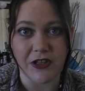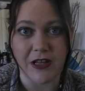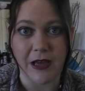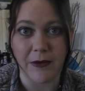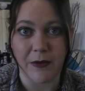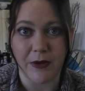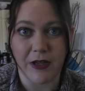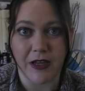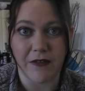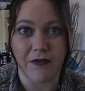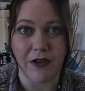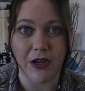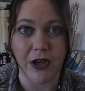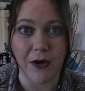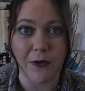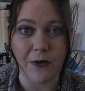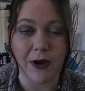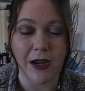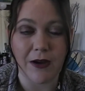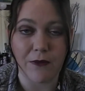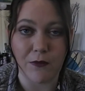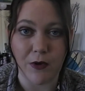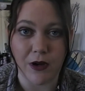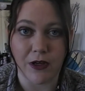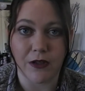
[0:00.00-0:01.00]
They were giving
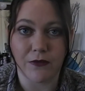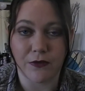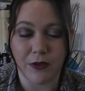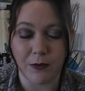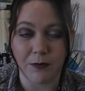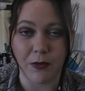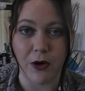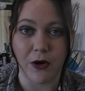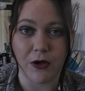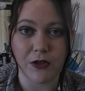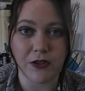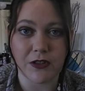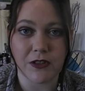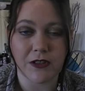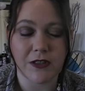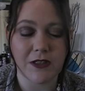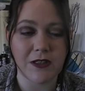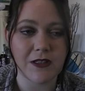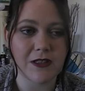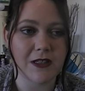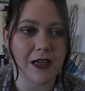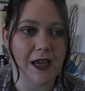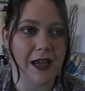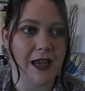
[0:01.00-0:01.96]
away one of the boxes,